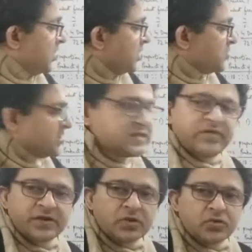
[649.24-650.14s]
27
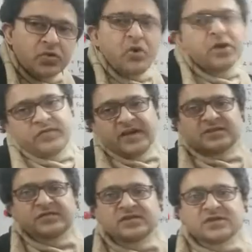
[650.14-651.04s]
into 2, or vice
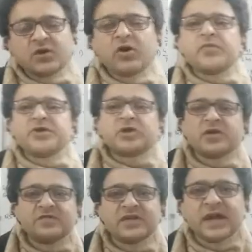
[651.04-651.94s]
versa, or product
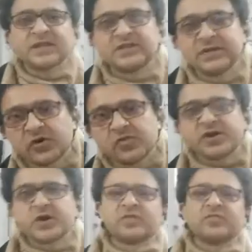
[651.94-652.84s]
of the extreme is equal to
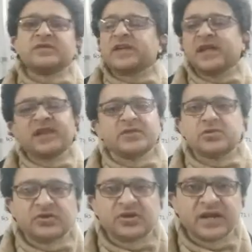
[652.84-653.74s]
product of means. Anyways you
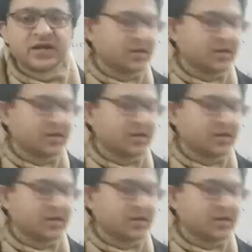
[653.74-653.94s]
can write.